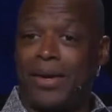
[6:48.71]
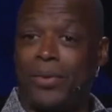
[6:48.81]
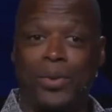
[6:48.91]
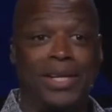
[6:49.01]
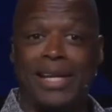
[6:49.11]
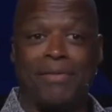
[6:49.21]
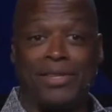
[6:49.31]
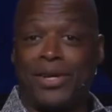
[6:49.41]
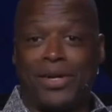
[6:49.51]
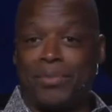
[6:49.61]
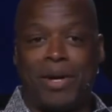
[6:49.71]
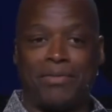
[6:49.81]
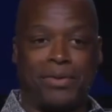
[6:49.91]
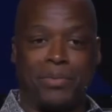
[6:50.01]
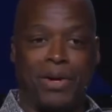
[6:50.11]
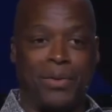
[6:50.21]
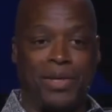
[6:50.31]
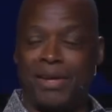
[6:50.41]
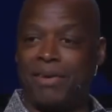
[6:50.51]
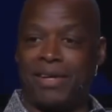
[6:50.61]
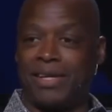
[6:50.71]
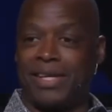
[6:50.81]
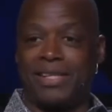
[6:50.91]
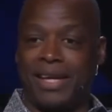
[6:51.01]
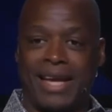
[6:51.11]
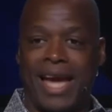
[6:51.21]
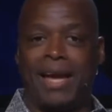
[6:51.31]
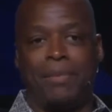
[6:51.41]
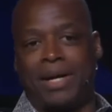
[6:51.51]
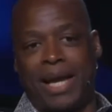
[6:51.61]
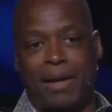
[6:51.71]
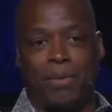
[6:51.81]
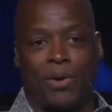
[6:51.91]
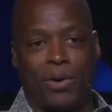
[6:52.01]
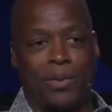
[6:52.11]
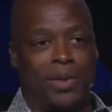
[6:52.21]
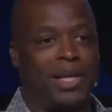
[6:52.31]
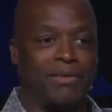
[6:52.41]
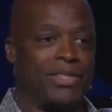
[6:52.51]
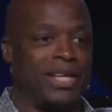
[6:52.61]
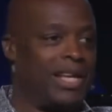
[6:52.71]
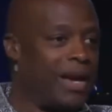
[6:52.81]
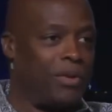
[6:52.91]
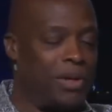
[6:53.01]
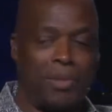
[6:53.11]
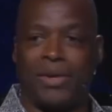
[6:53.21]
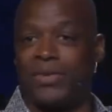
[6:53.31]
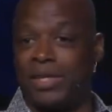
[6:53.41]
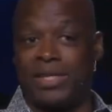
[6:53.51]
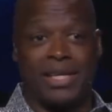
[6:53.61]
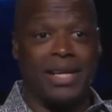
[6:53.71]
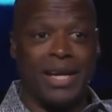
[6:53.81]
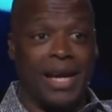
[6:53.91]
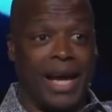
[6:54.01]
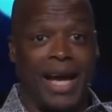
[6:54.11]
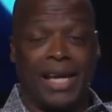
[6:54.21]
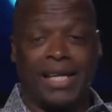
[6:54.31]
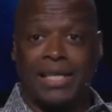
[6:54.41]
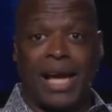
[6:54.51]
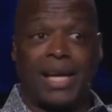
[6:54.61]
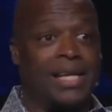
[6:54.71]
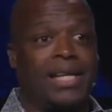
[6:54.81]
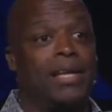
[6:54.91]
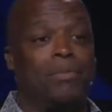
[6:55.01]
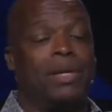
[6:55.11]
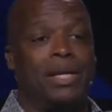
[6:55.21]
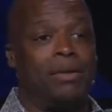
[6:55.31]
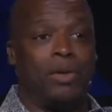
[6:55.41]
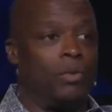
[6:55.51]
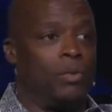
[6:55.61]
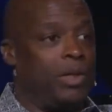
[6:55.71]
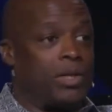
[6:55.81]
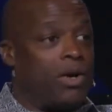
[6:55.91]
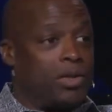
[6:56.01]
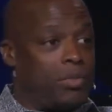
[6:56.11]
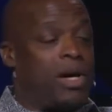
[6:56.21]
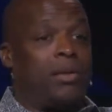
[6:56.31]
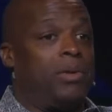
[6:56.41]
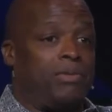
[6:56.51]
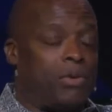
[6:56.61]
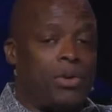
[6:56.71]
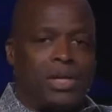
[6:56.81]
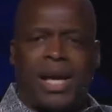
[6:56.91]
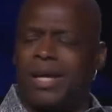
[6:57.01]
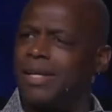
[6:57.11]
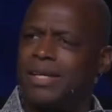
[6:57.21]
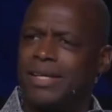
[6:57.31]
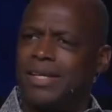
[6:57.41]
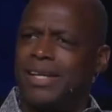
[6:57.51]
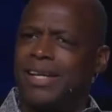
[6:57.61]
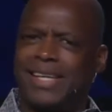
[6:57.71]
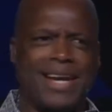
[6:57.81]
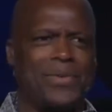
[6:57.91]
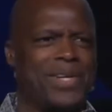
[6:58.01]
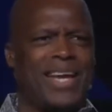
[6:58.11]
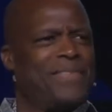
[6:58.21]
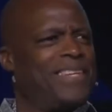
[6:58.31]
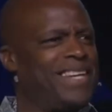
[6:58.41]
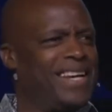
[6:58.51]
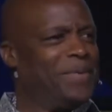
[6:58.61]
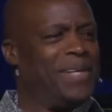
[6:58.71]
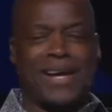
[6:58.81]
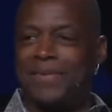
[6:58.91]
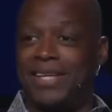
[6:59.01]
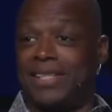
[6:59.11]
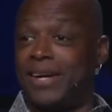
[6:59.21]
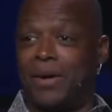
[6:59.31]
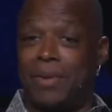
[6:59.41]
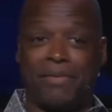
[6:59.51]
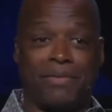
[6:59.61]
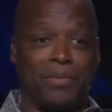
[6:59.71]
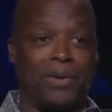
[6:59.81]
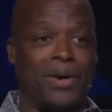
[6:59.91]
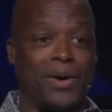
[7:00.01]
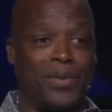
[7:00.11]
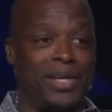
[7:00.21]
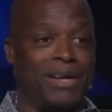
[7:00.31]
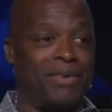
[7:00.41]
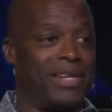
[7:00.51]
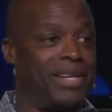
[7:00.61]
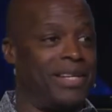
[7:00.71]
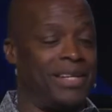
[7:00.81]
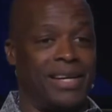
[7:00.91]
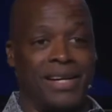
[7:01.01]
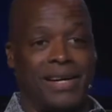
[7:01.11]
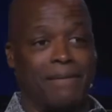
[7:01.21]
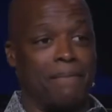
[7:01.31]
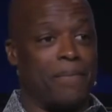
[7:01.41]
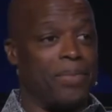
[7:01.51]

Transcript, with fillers: we never talked about football. We never, the game, I came home, we never said, hey, what about this? And it's like, it hit me when we talked about it before, like, yeah, we never did. We never did talk about football. We never did. Uh,